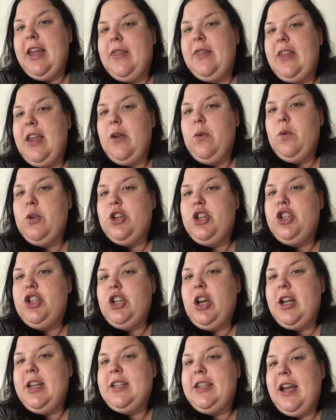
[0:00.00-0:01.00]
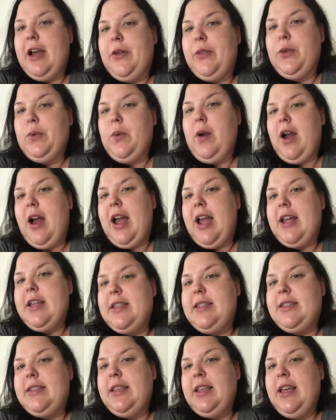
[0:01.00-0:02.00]
and they would shut down the
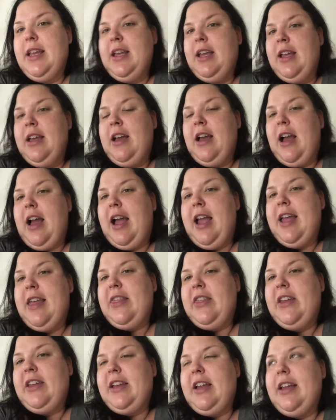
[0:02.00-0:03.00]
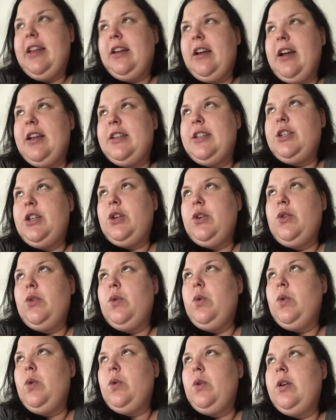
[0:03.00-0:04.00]
rides. I think I got
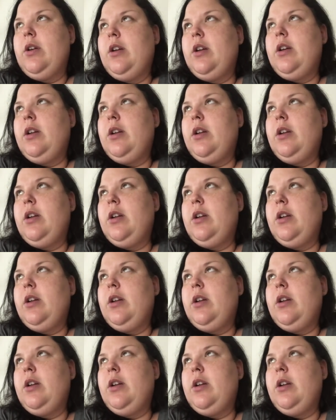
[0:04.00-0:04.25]
to